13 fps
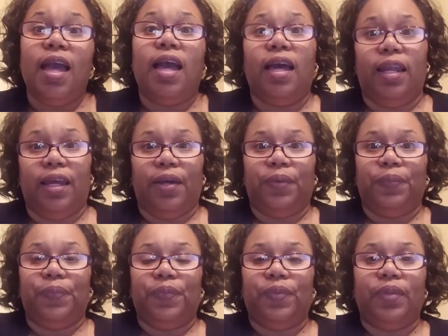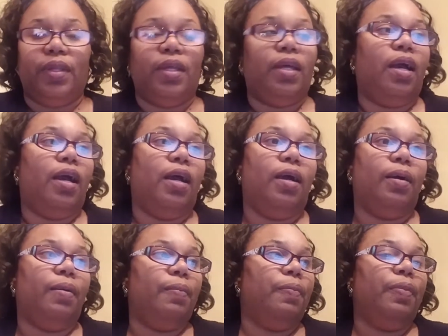Hello.
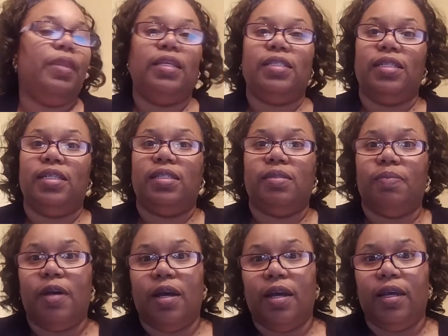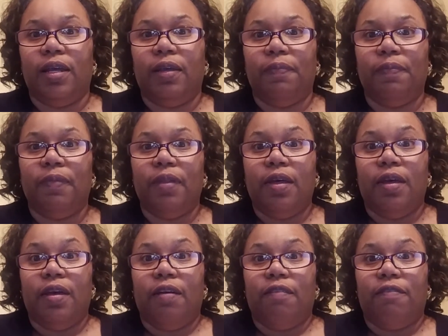This is my
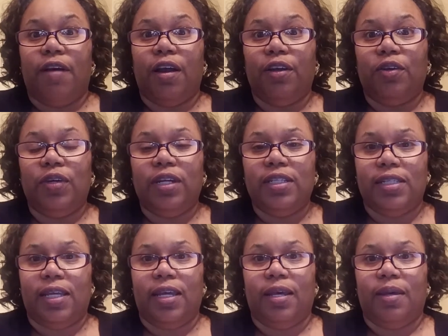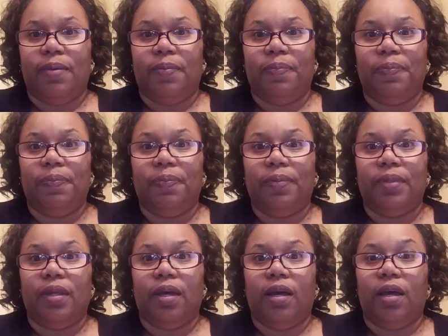final exam
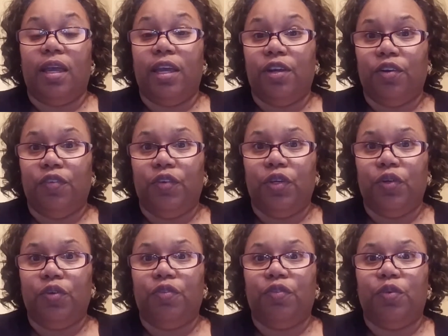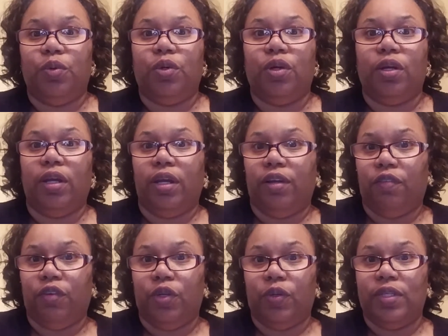interview for
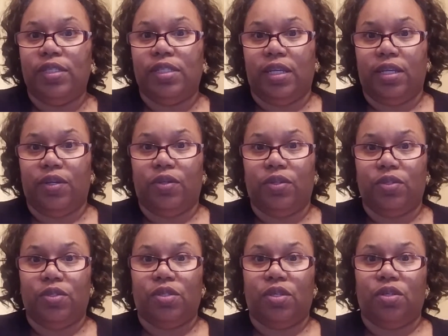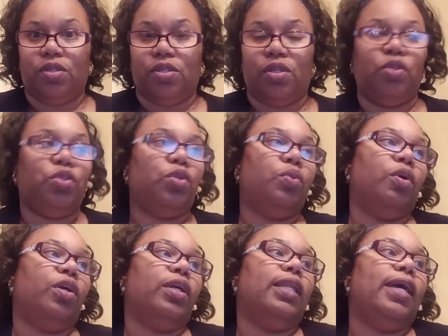interviewing skills, social
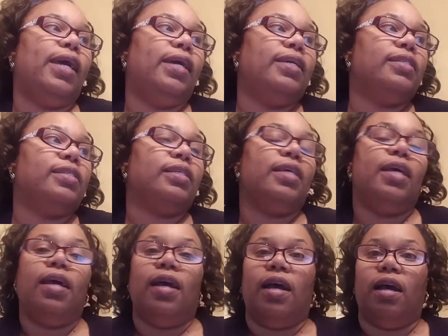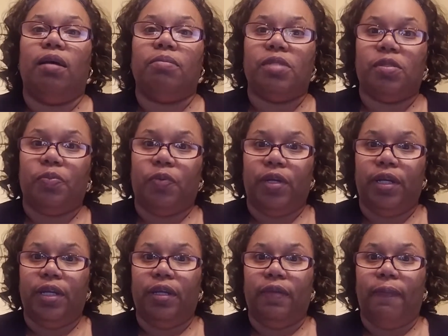work class,
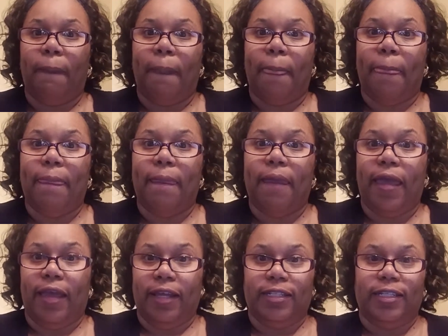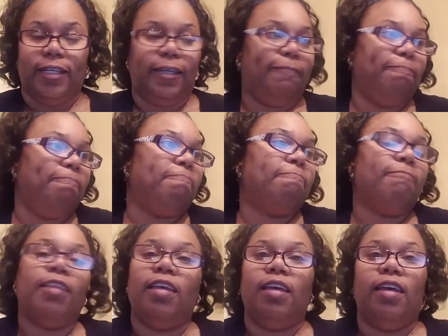spring 18.
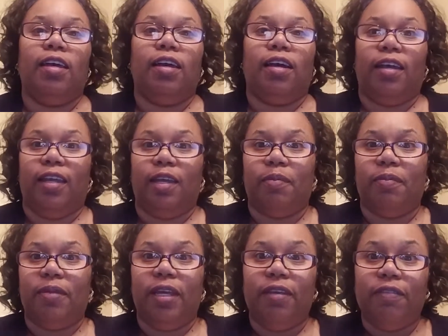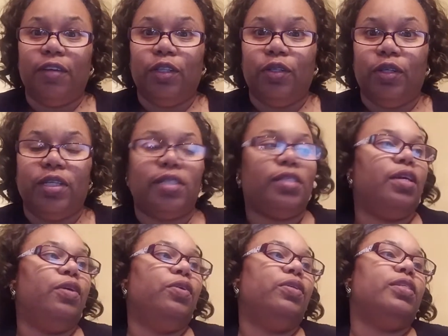I am Eva Lucas
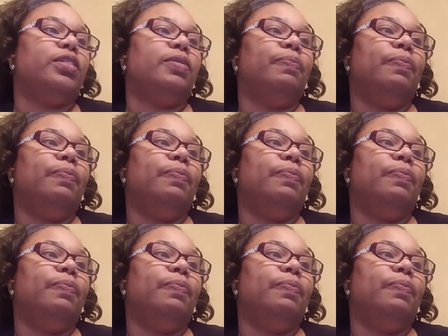Oaks.